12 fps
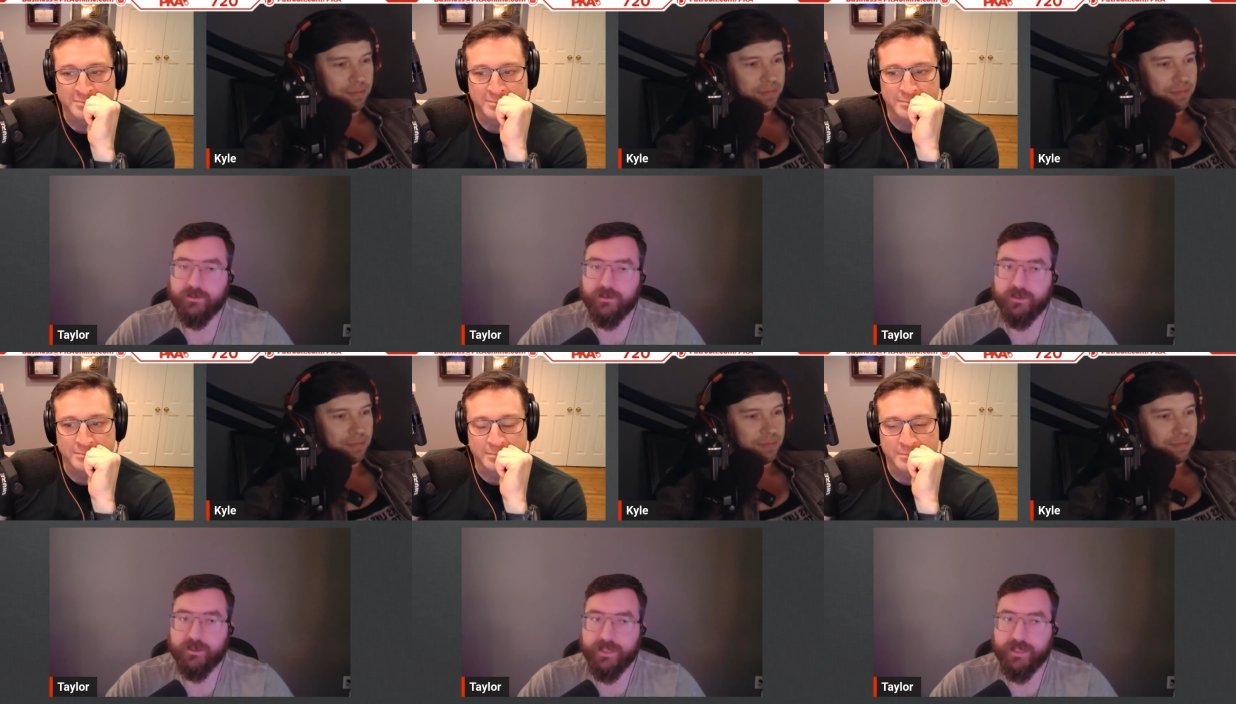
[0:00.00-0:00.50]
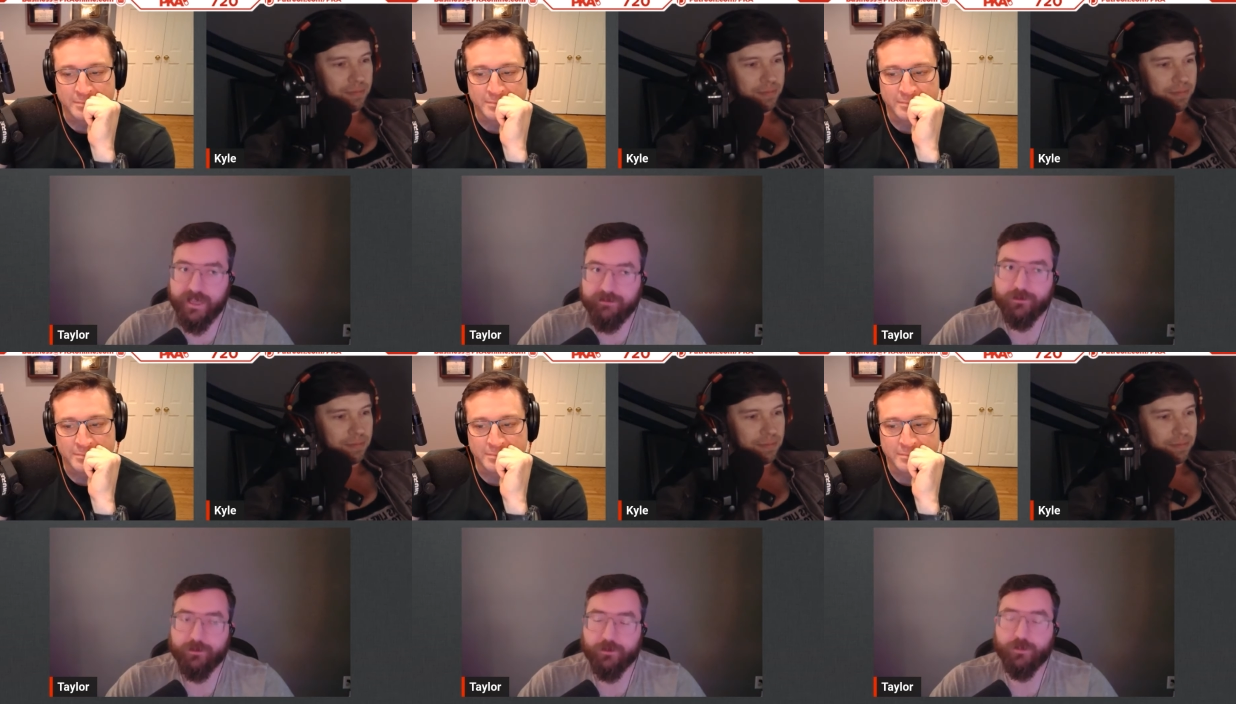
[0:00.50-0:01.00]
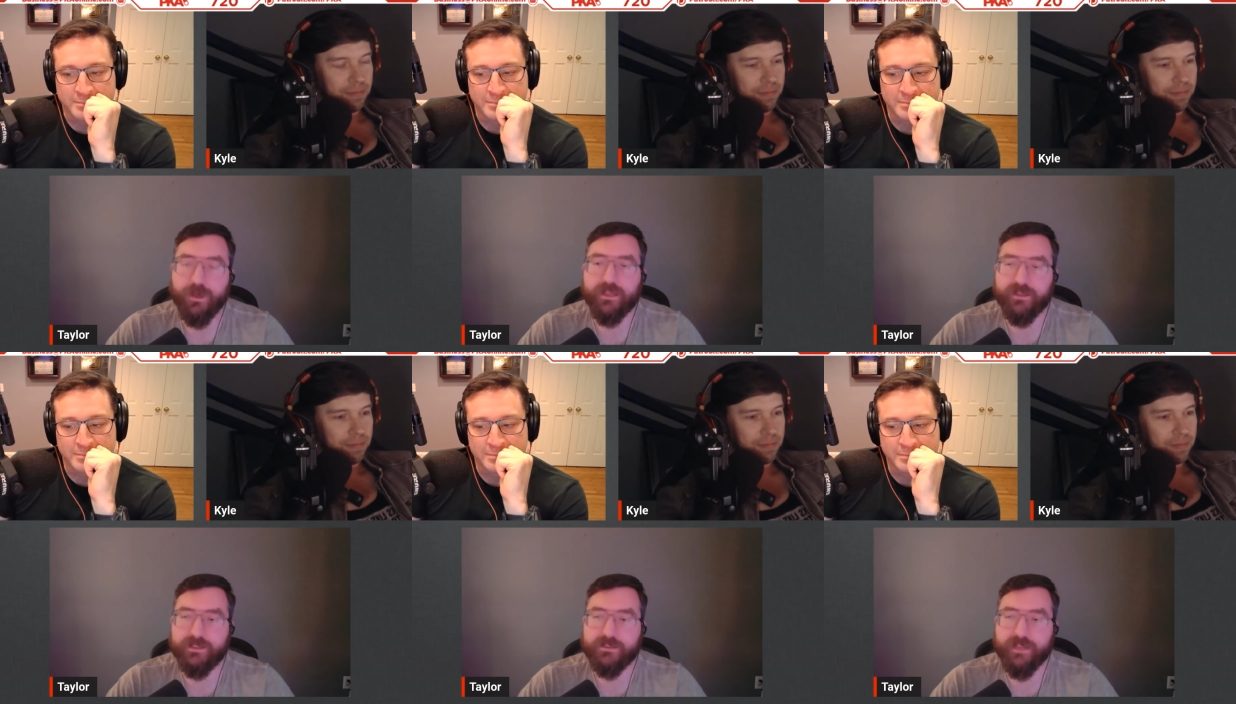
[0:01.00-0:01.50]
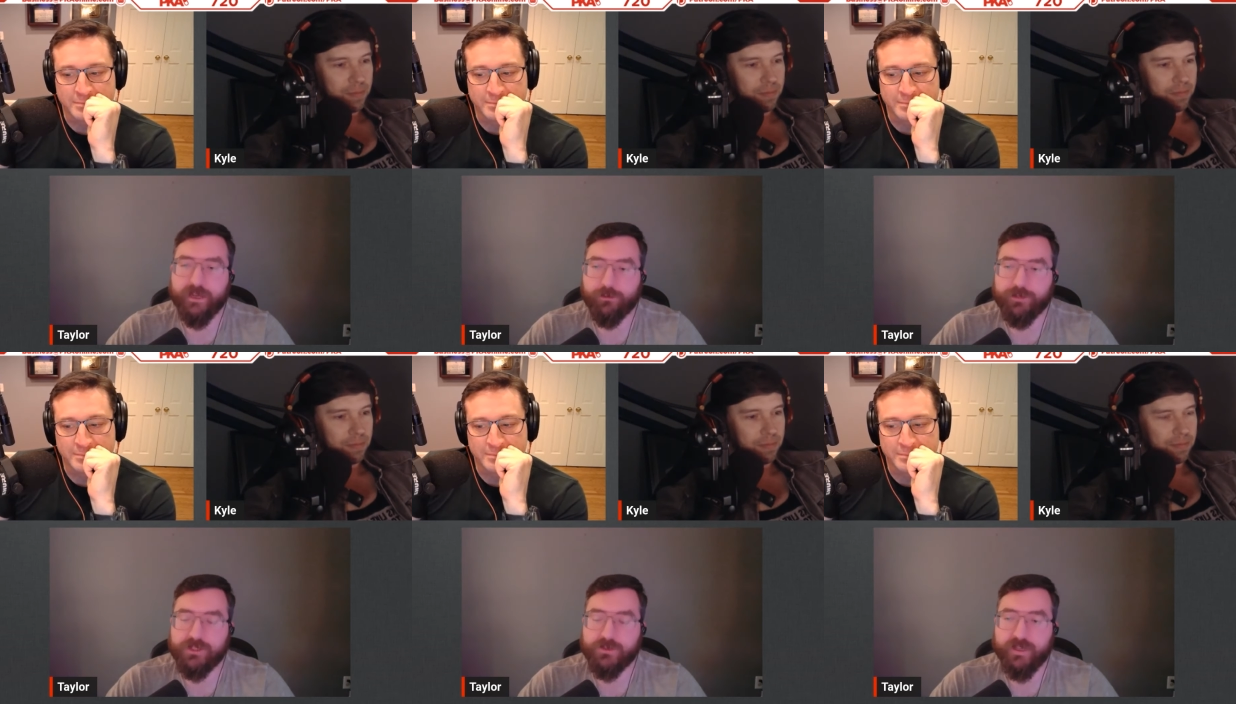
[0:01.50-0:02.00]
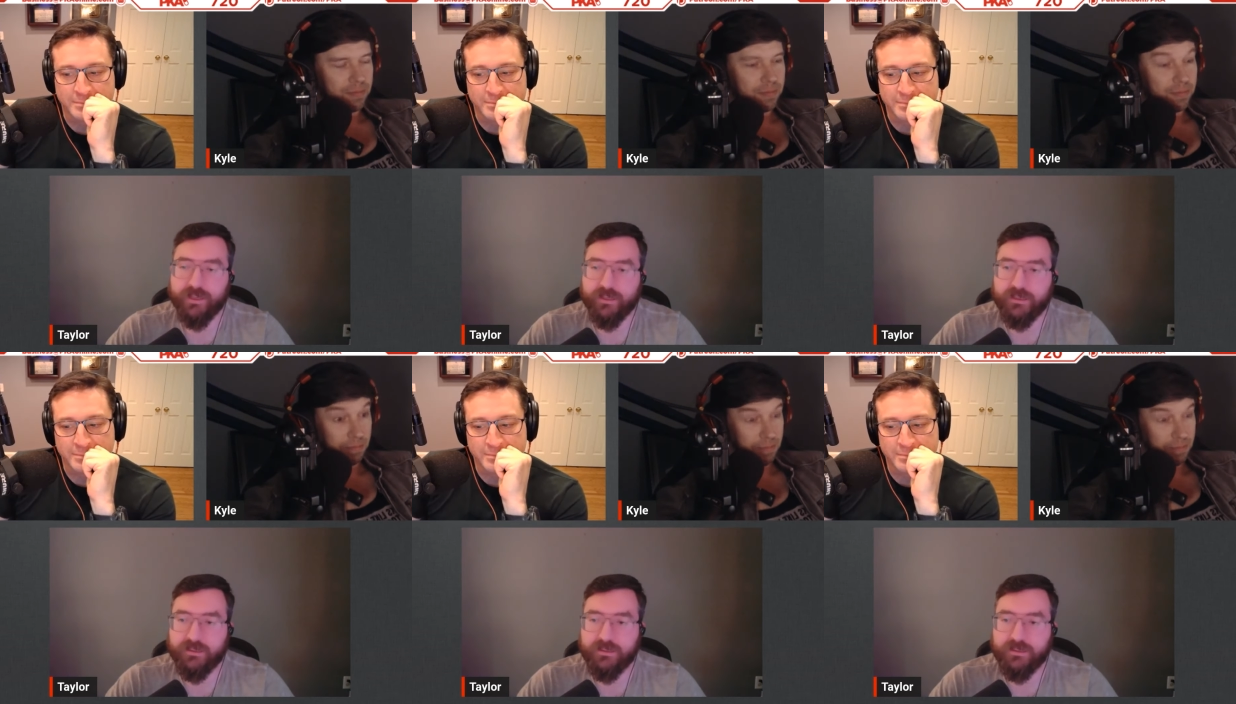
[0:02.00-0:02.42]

Speaker 1: Never the way I would be swinging.